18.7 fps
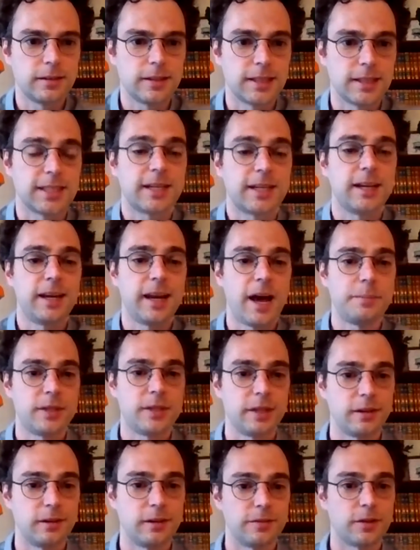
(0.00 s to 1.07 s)

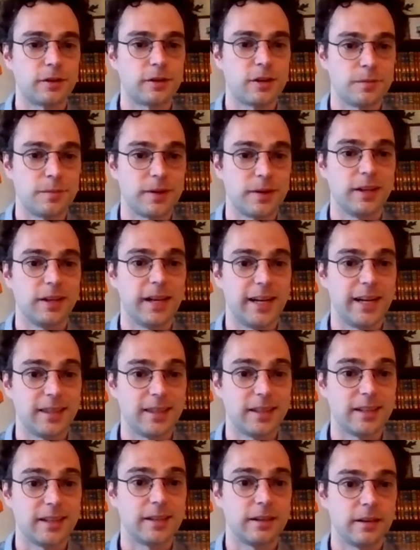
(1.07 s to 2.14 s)
collapsing of the criminal and
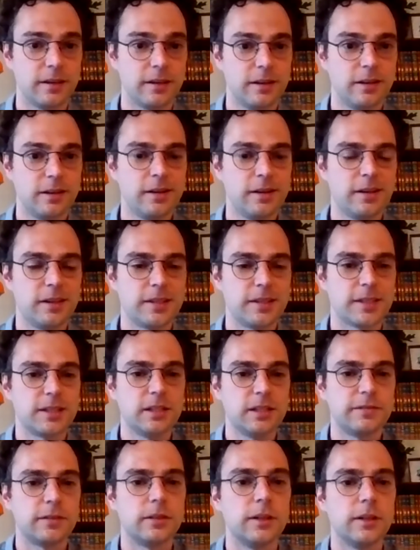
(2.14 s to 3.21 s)
the
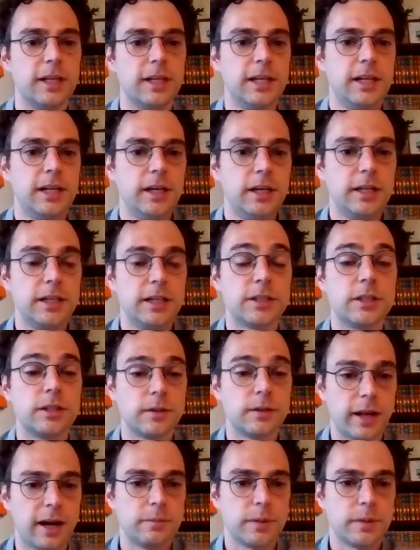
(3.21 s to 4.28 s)
civil is to
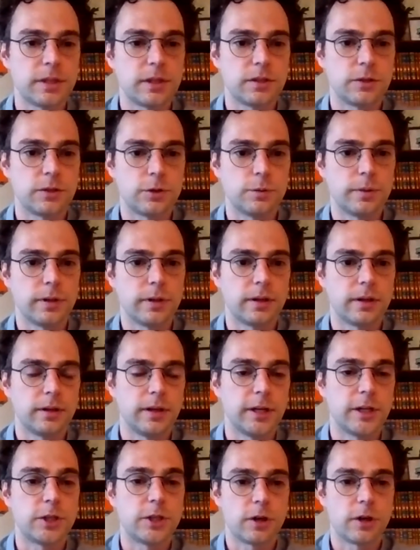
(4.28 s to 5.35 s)
allow Mr. Zuma
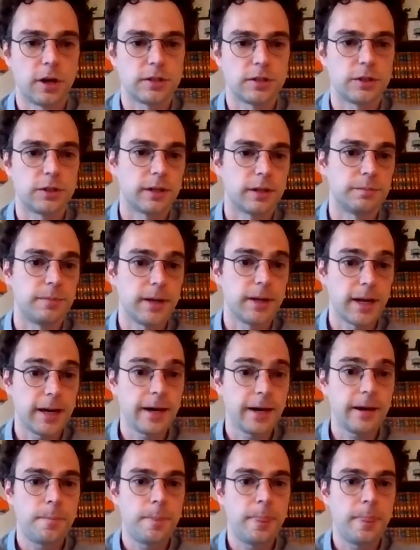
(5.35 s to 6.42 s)
a chance to
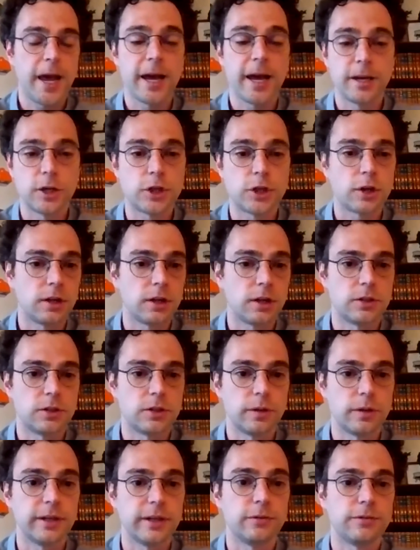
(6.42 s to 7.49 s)
comply and a chance
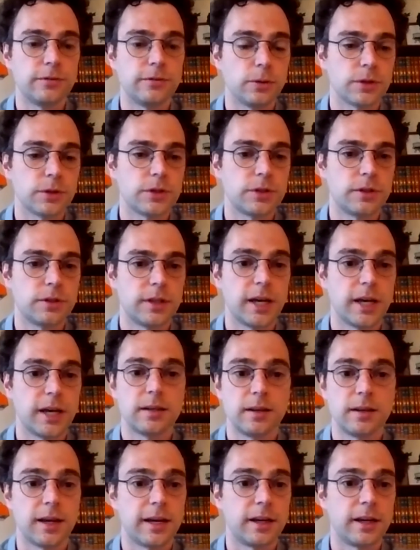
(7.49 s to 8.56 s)
to enforce the
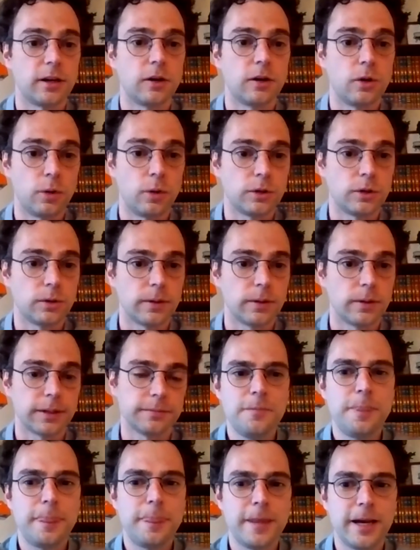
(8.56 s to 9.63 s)
underlying court order.
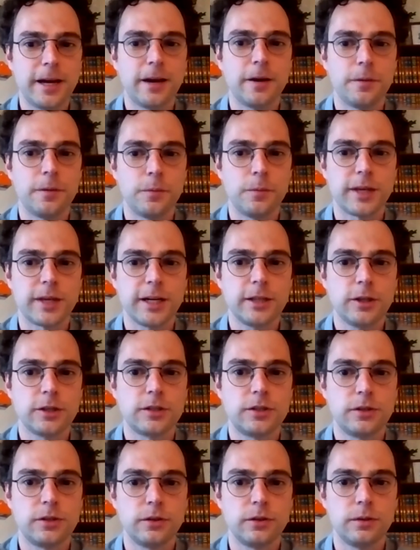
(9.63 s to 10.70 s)
Without those
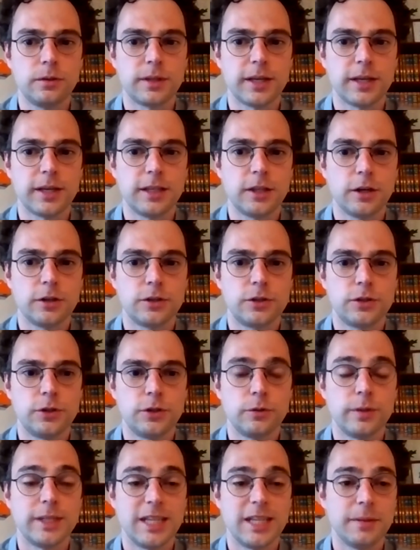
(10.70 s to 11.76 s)
two
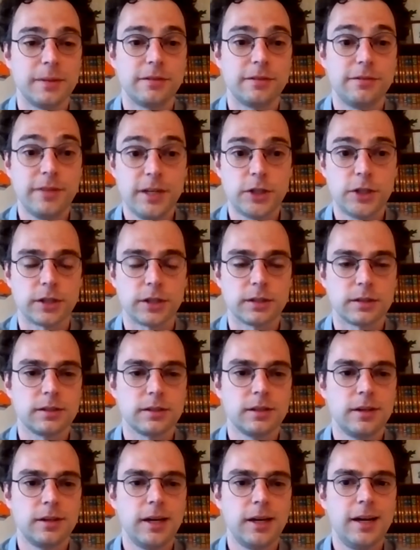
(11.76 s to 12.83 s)
redeeming features,
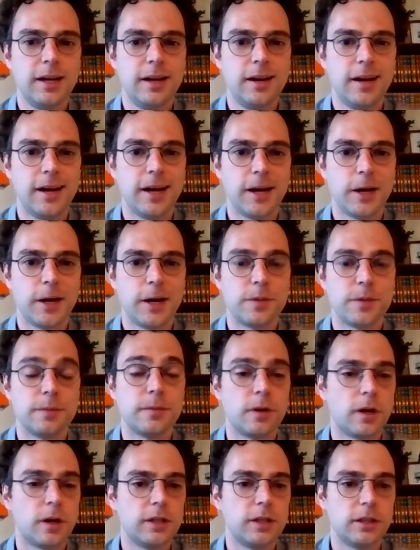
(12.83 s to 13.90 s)
the
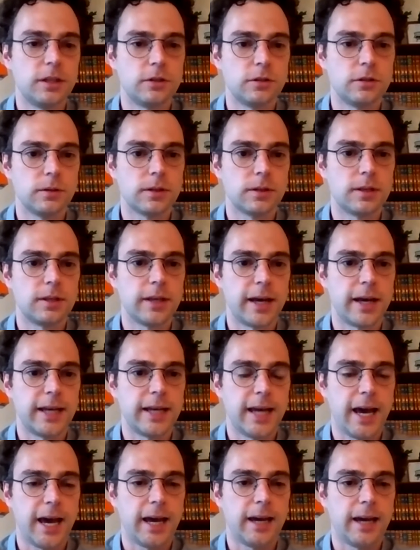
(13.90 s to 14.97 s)
minority thought that
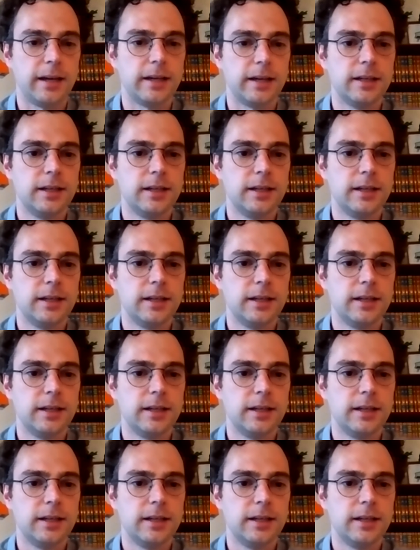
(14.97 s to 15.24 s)
a